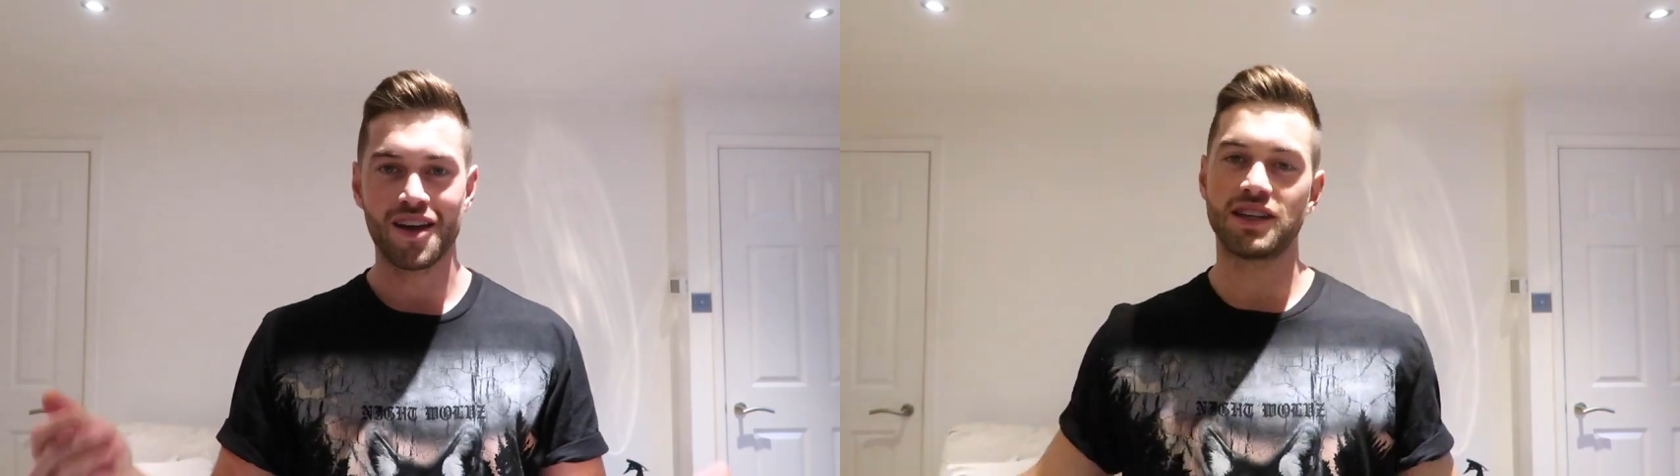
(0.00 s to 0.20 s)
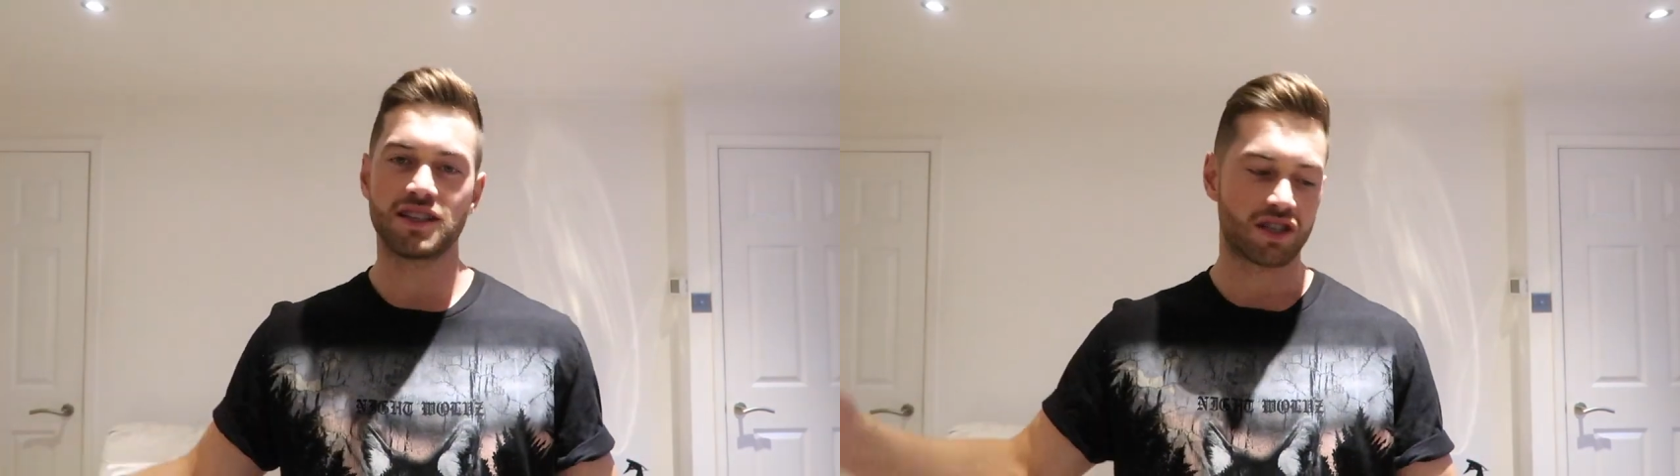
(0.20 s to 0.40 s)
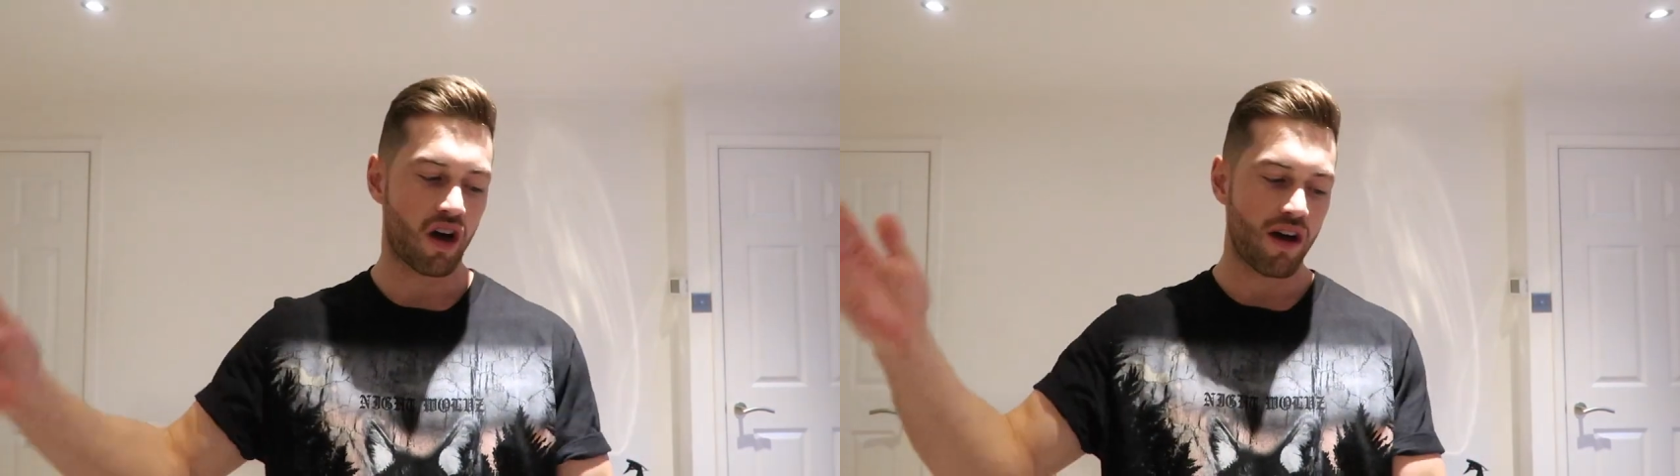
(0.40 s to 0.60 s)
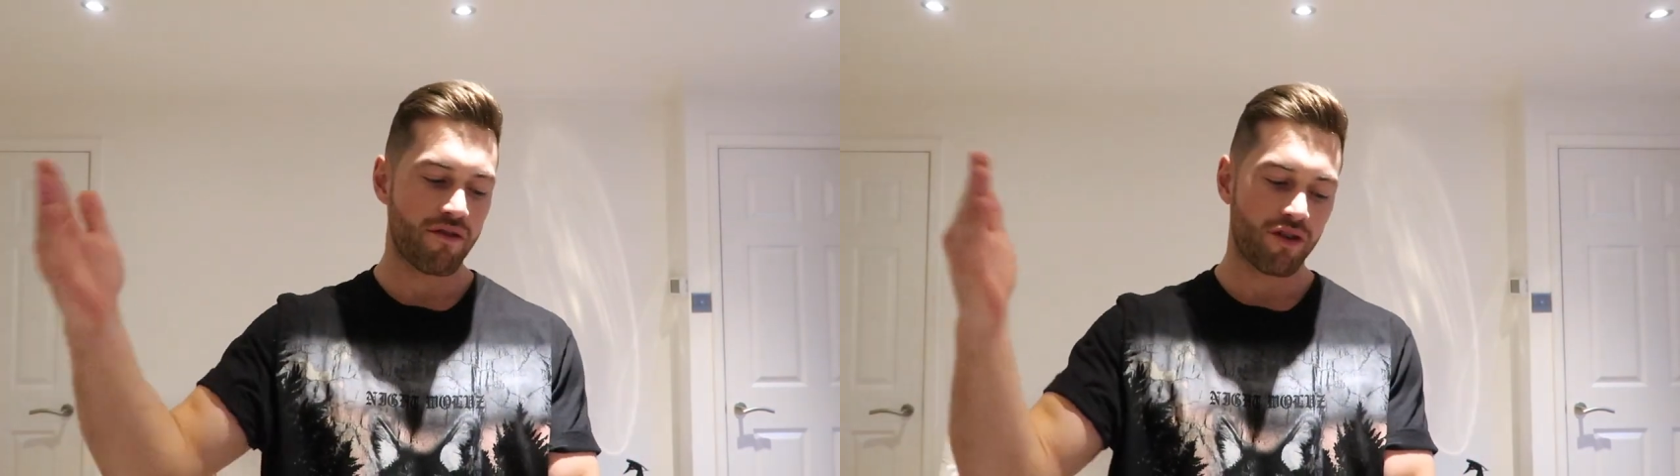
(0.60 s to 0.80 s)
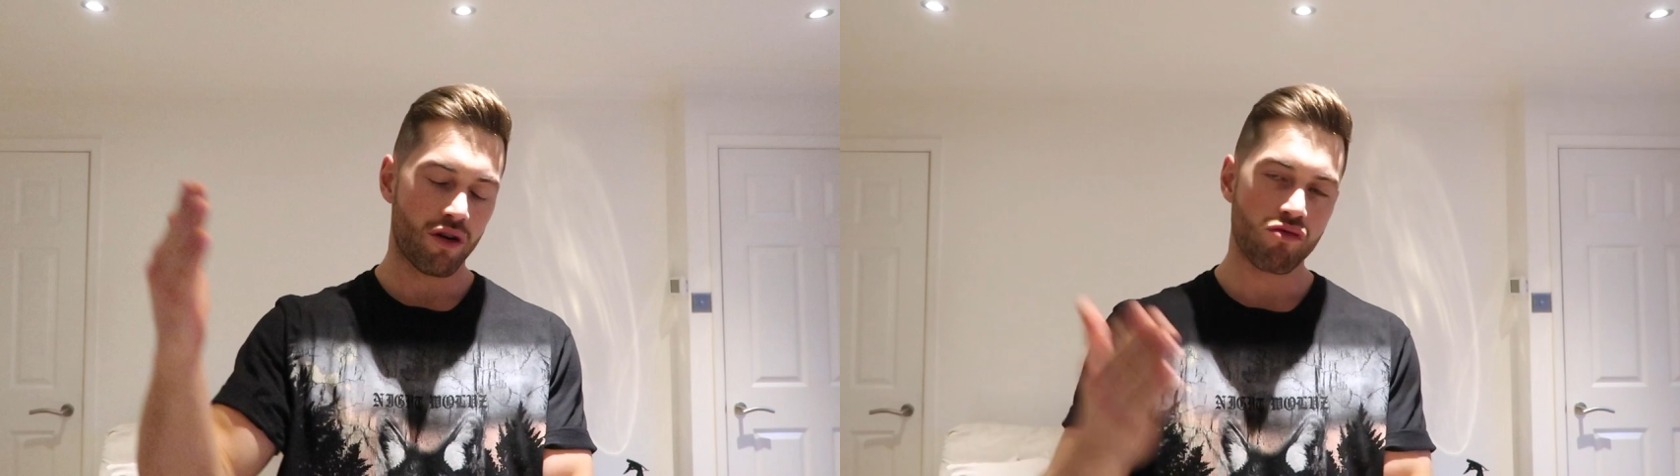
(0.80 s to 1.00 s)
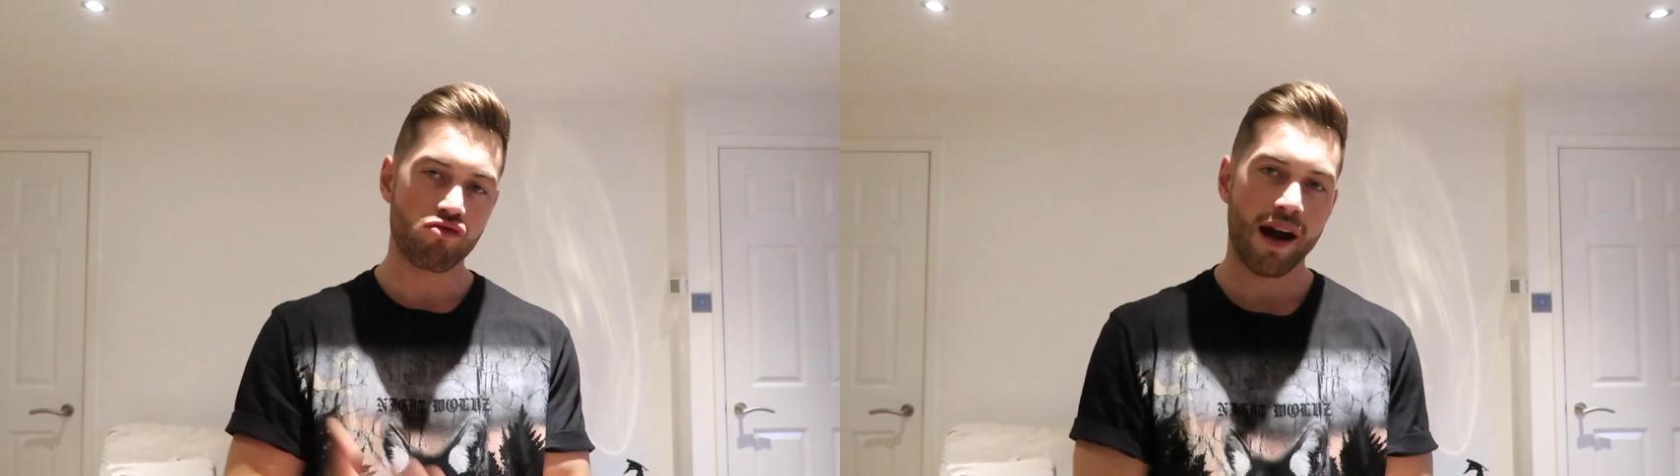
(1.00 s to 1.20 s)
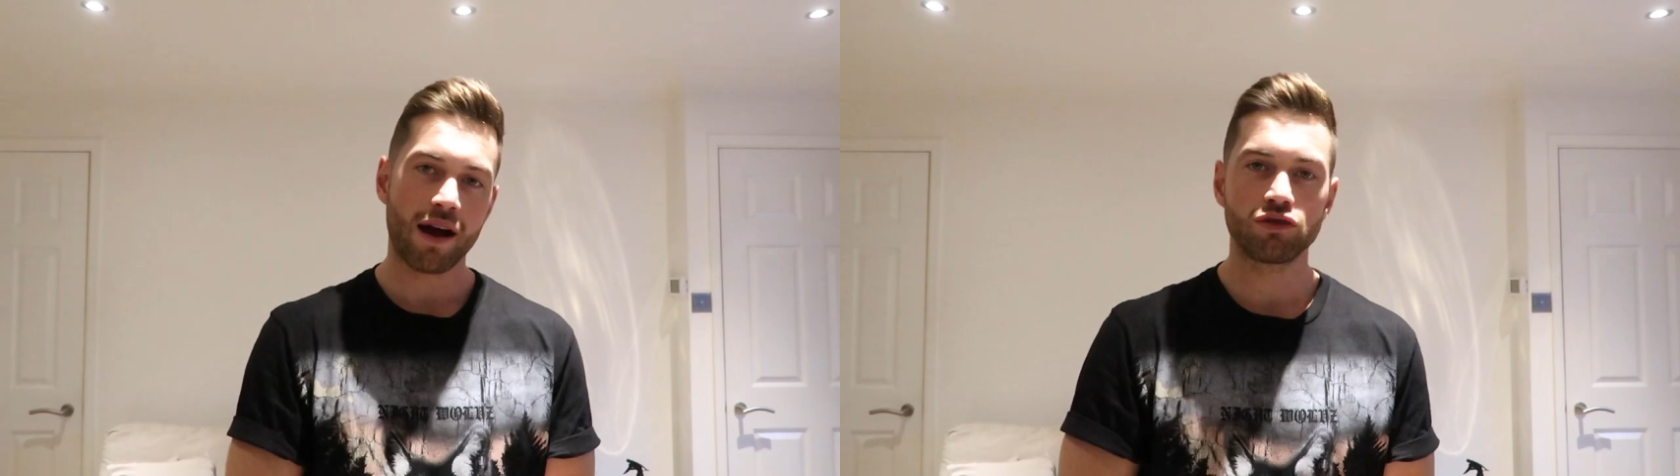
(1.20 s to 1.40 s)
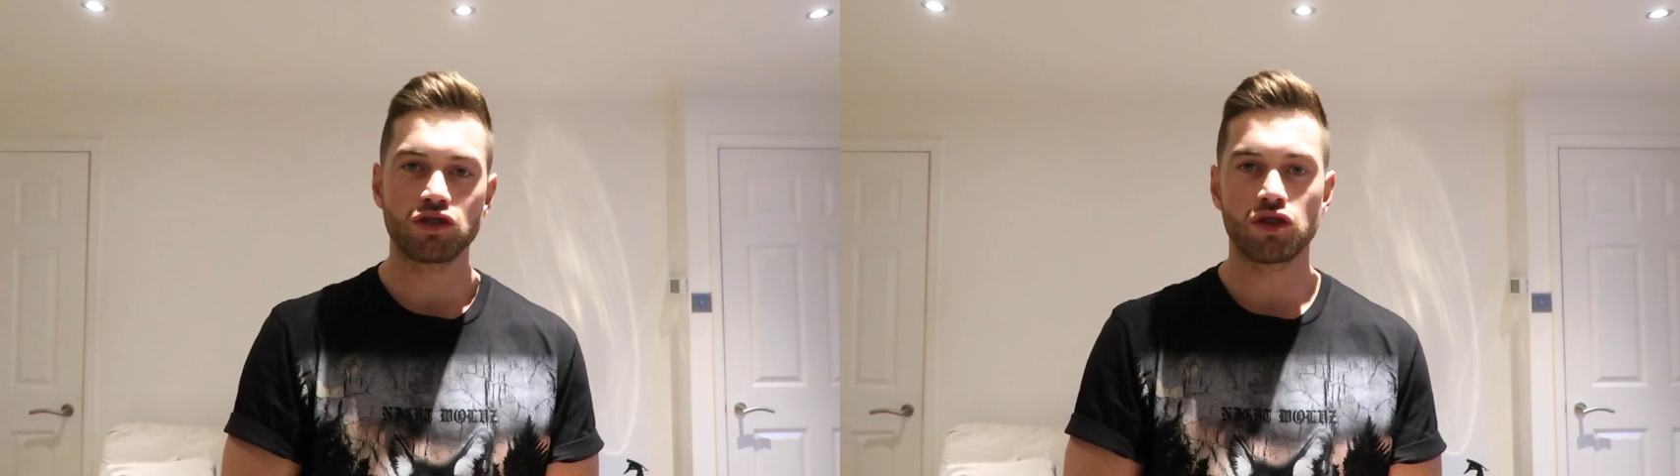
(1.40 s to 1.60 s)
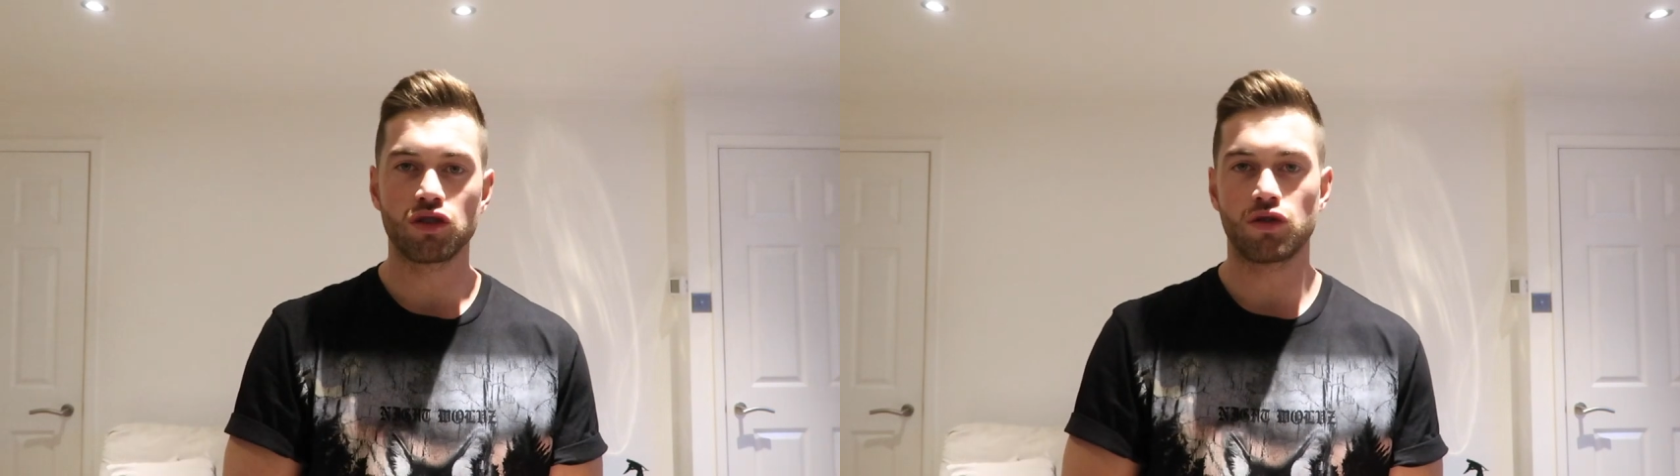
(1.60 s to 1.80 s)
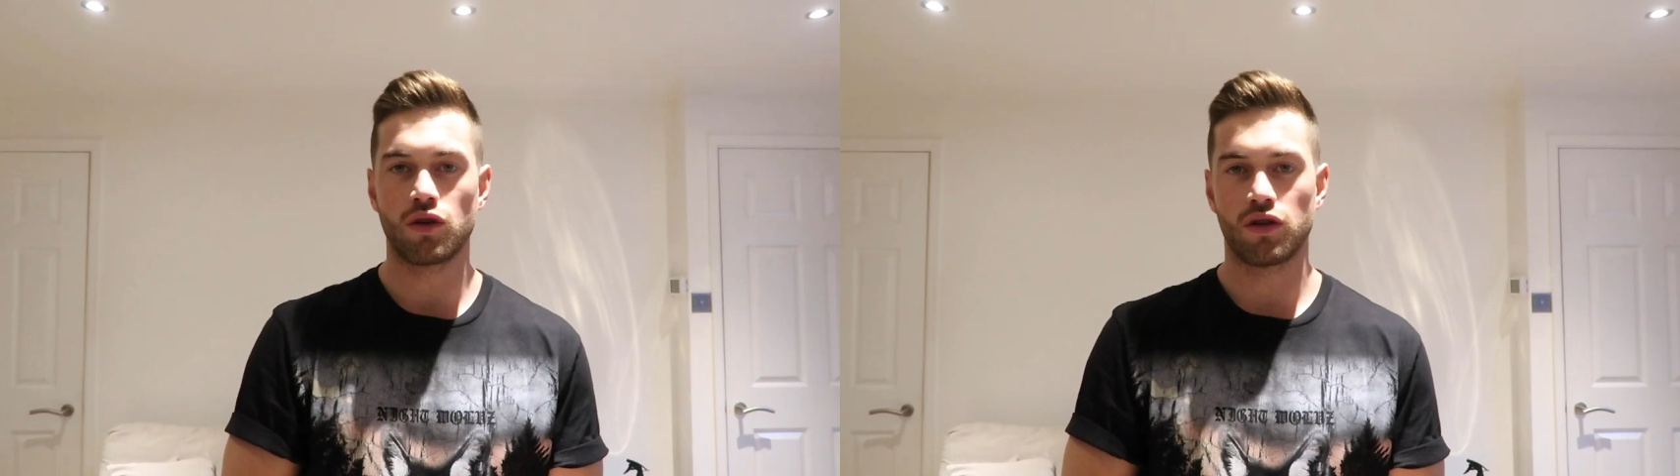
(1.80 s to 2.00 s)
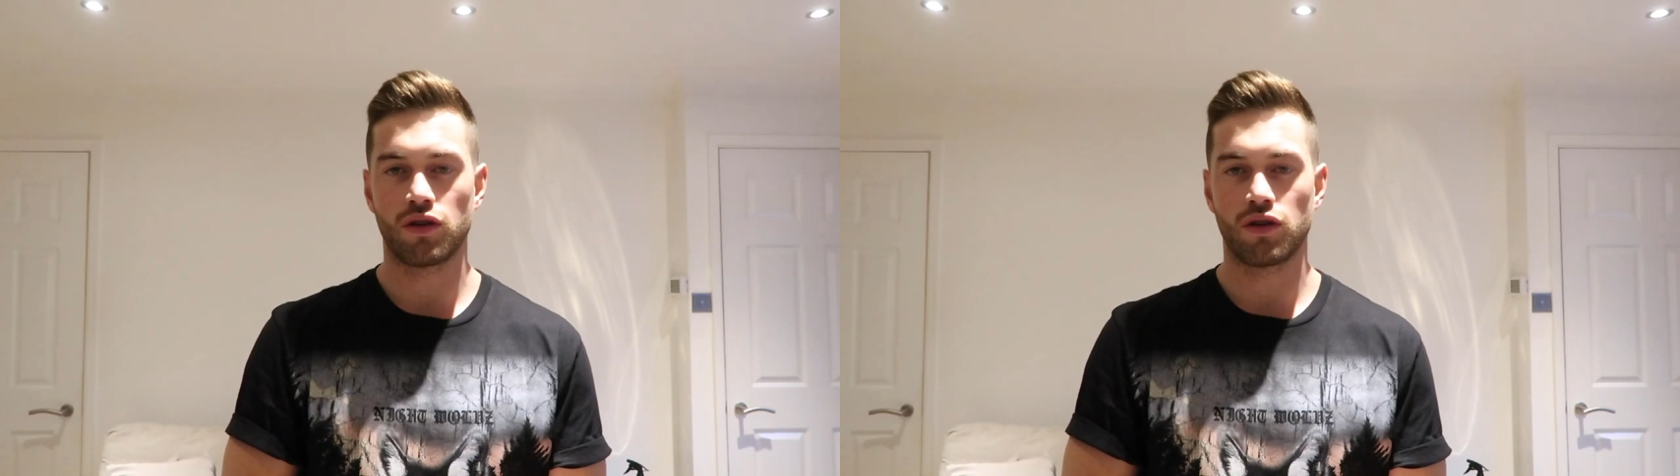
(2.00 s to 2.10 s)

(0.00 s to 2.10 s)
It's time for round 2